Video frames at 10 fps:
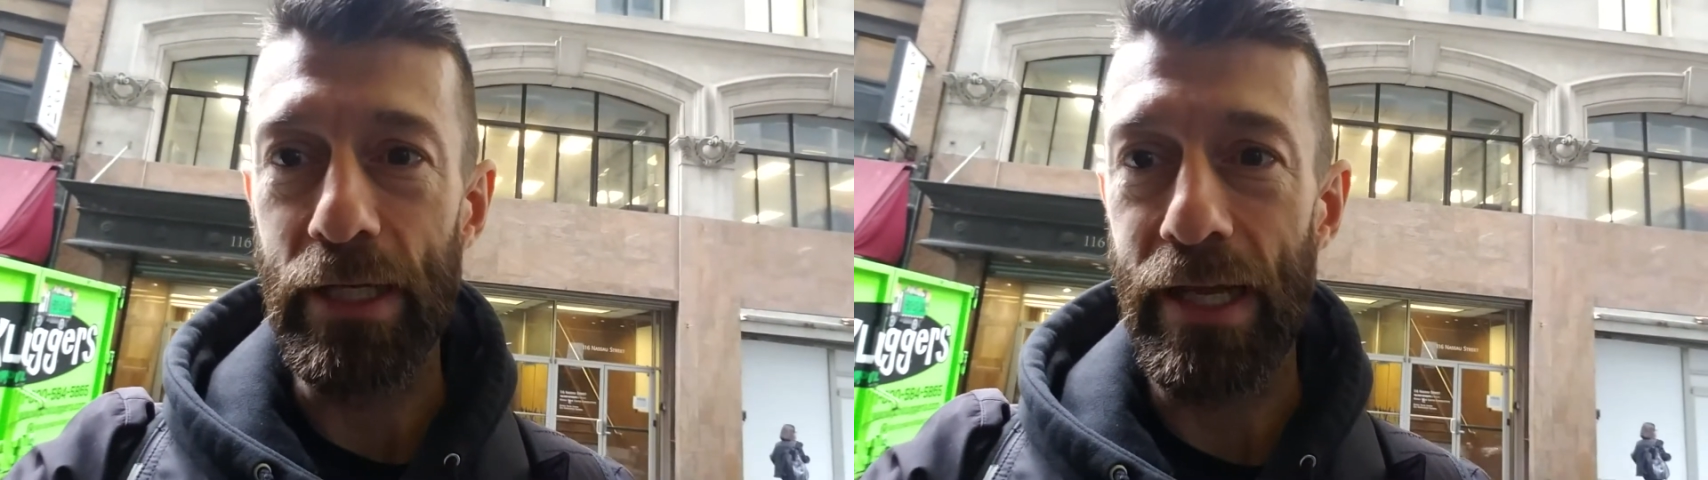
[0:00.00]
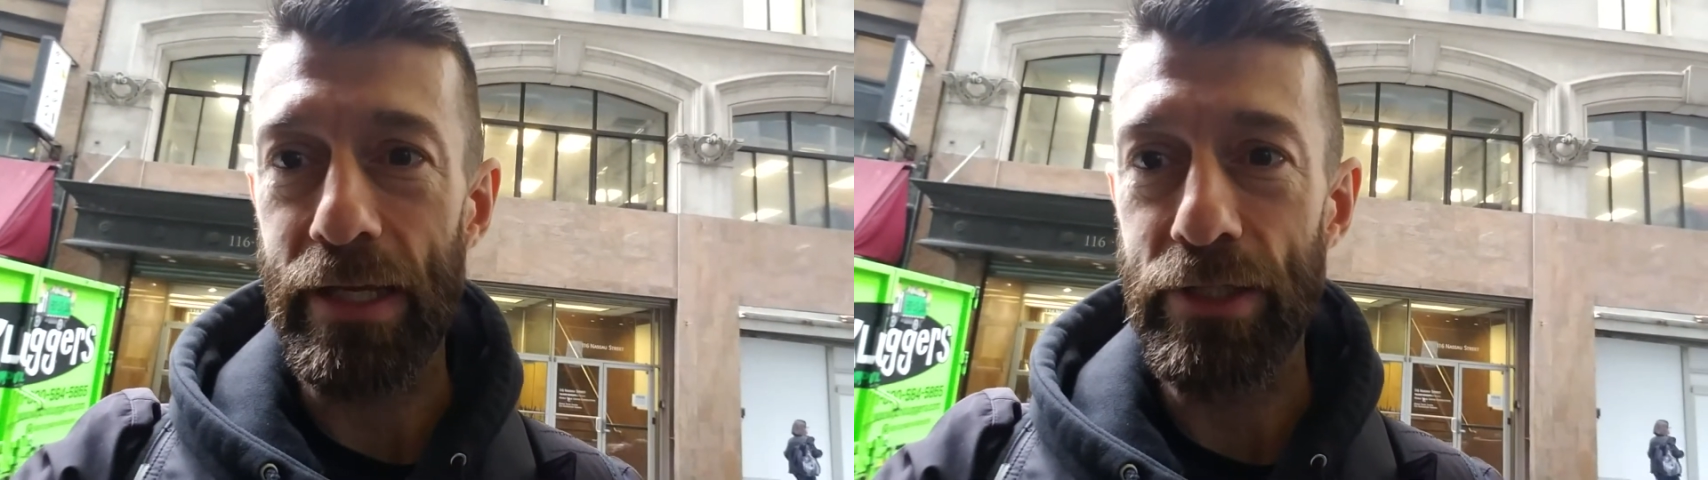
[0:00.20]

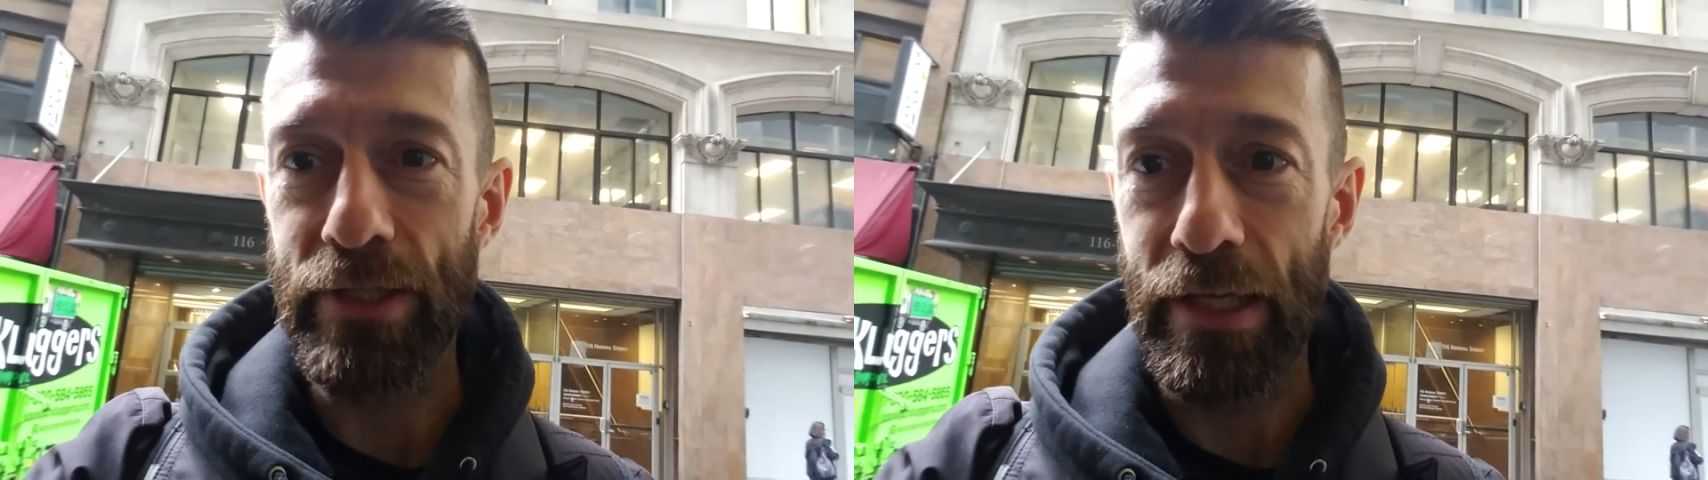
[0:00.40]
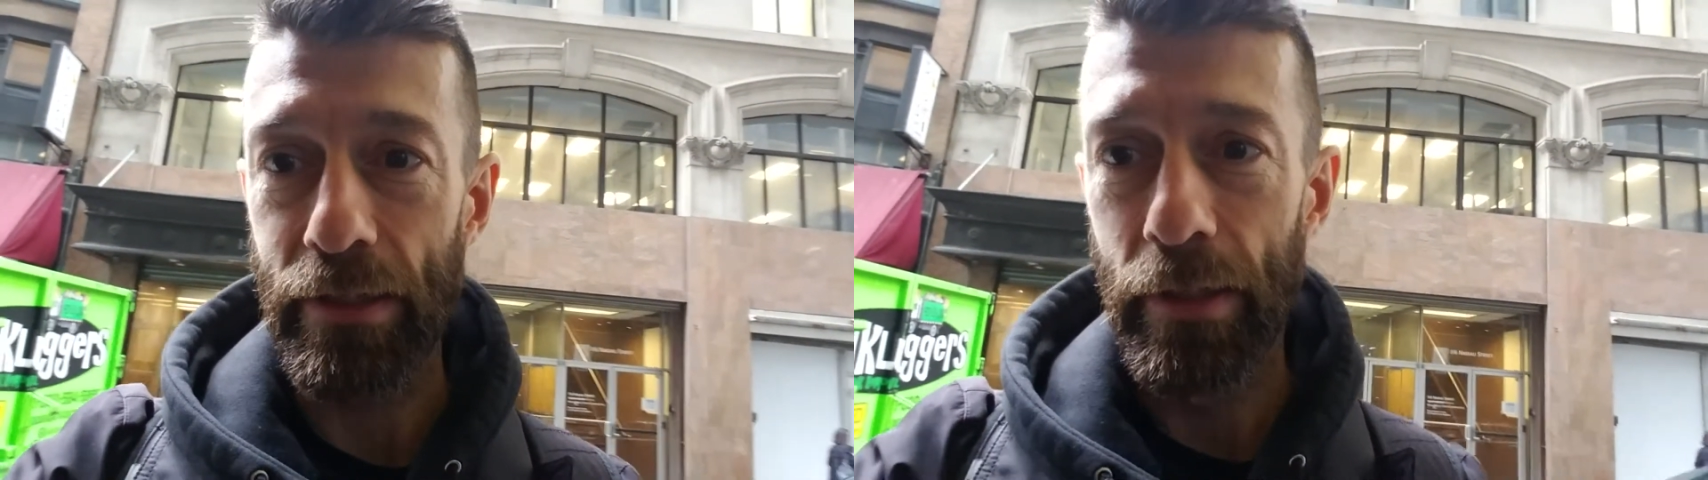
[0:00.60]
days
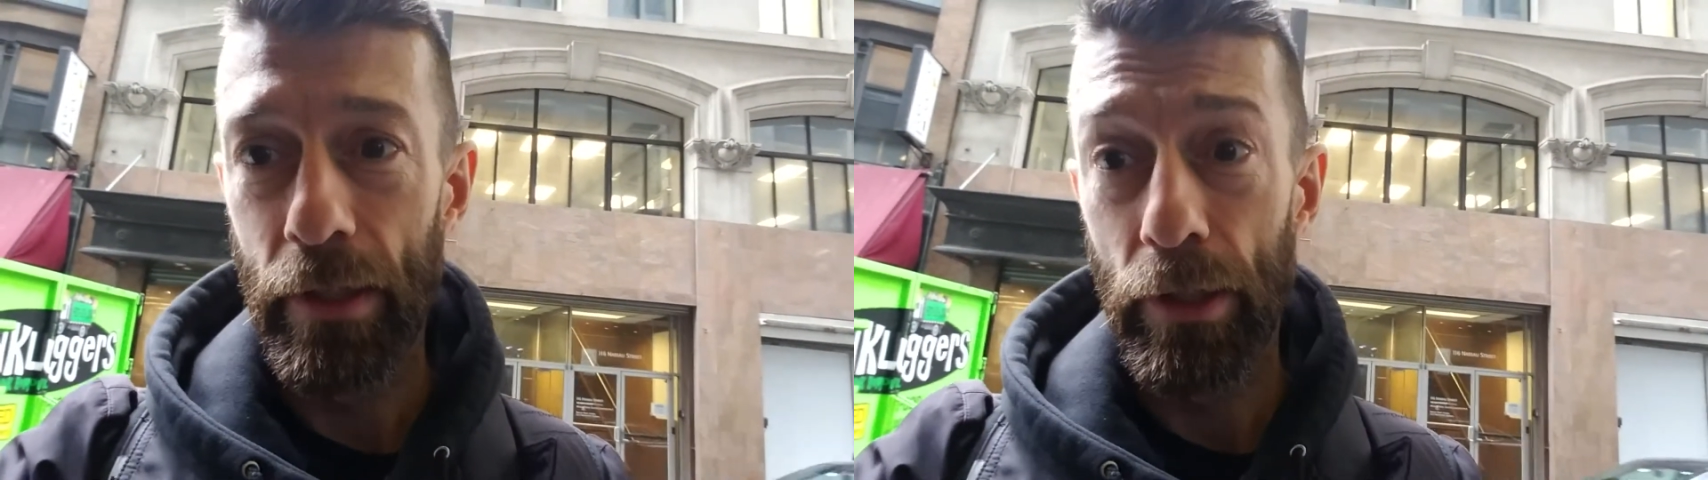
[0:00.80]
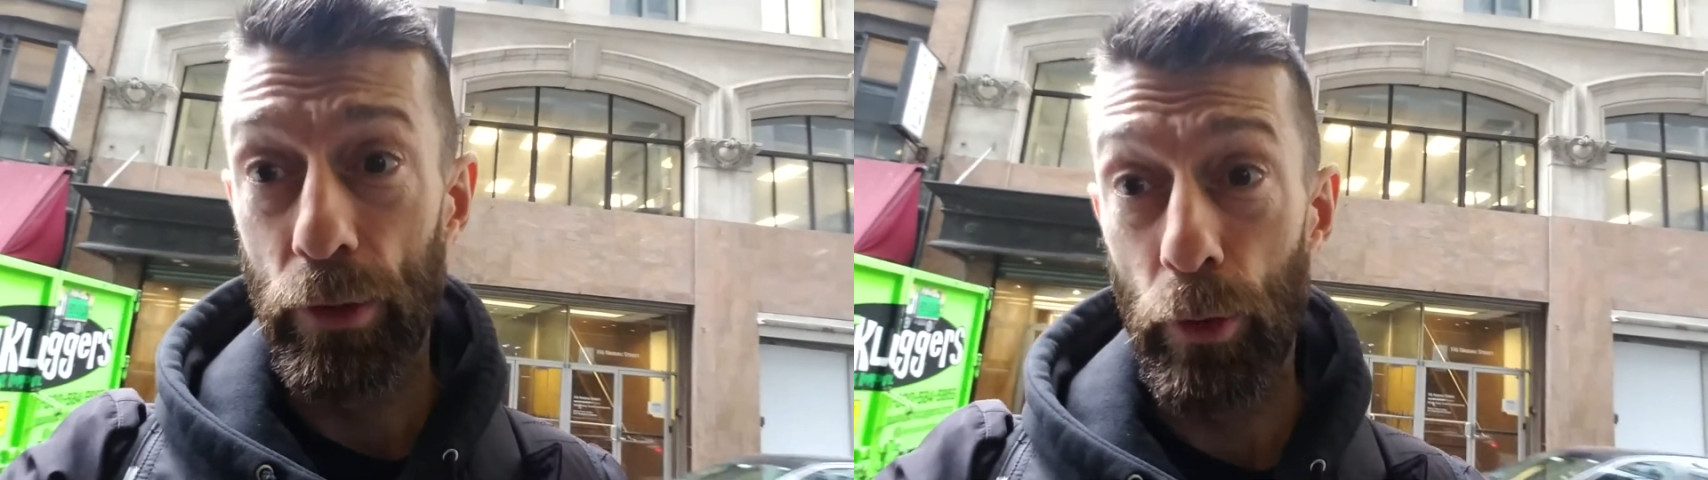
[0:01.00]
that
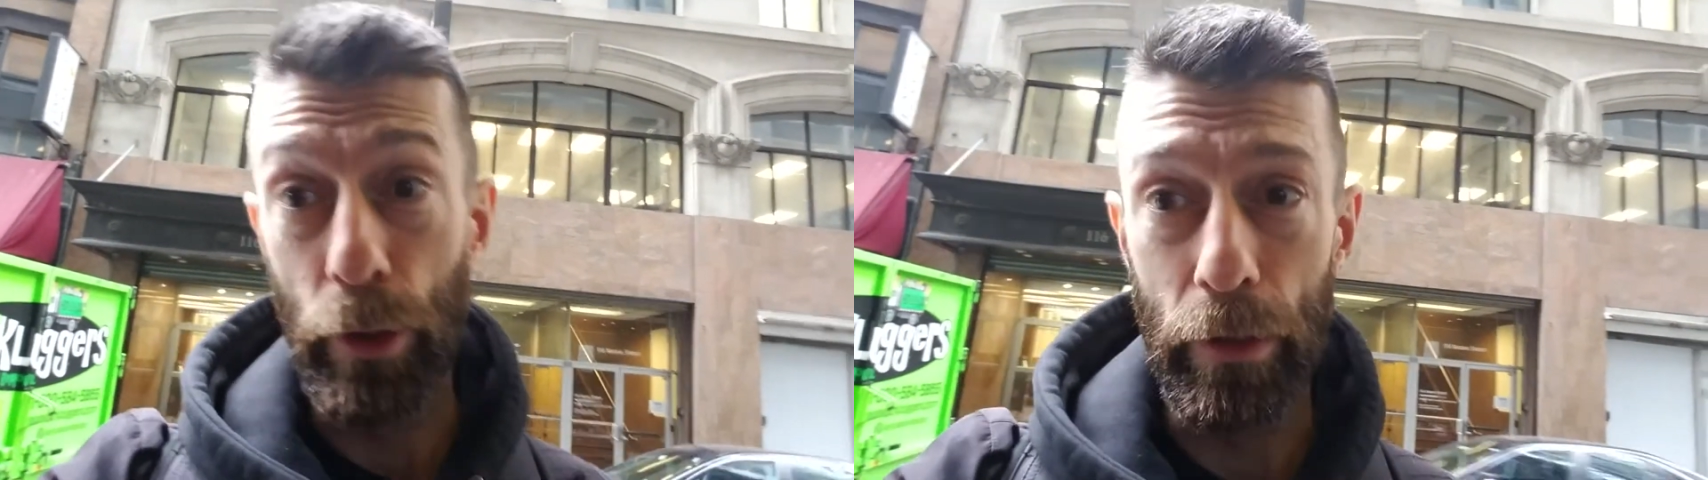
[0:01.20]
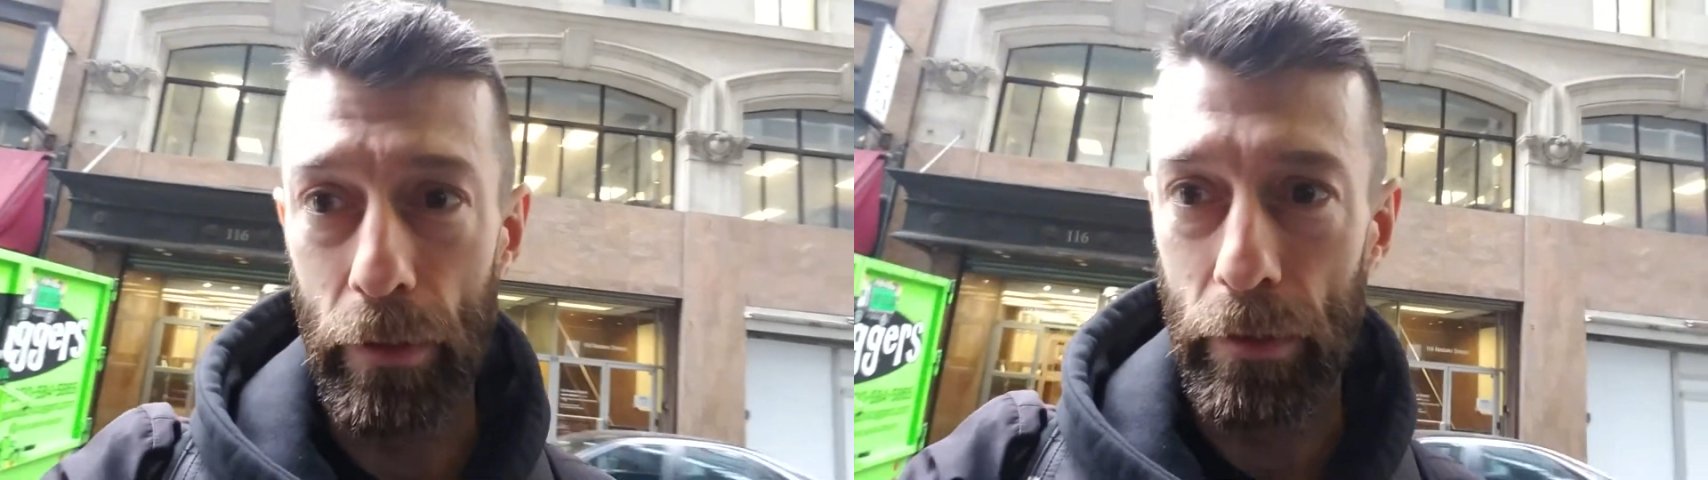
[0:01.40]

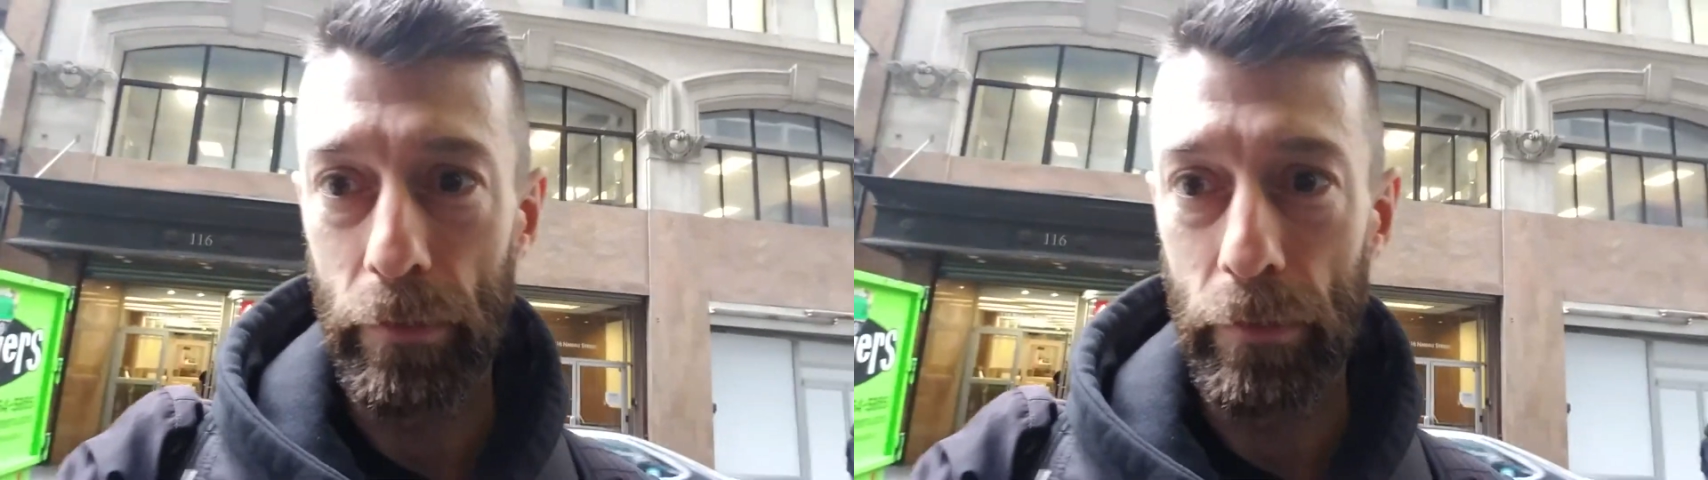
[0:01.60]
you're